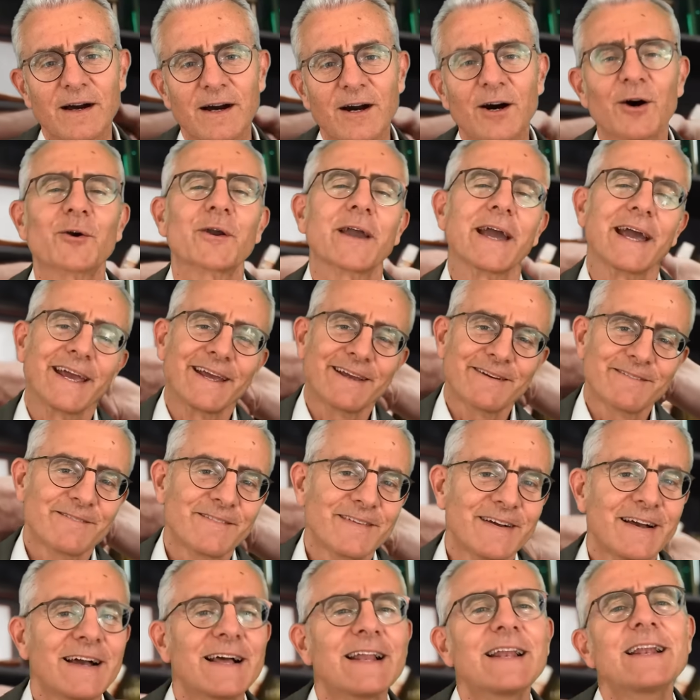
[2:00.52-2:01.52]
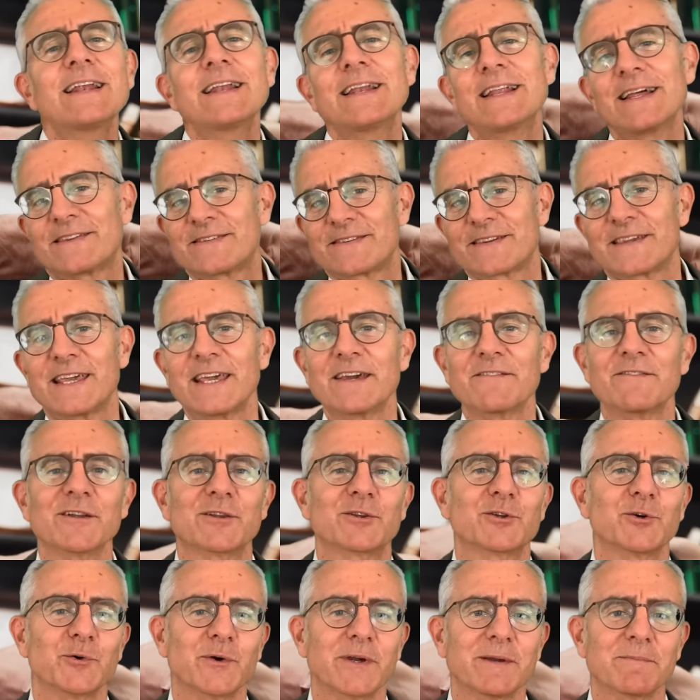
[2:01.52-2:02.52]
okay, let's give it
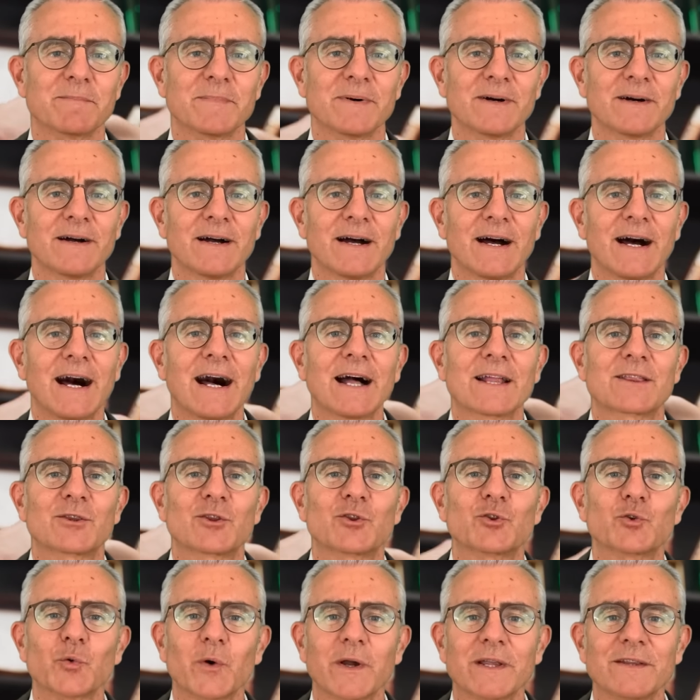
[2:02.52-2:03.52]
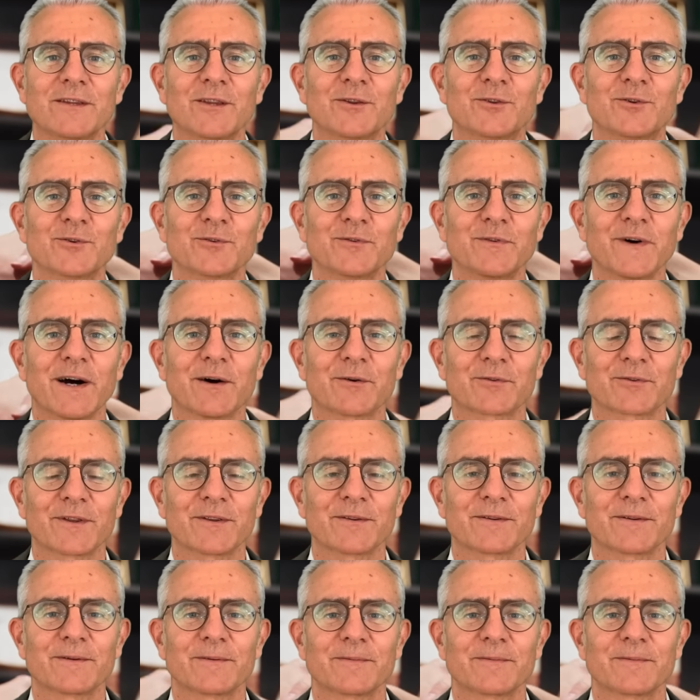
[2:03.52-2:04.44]
to him at 22,000.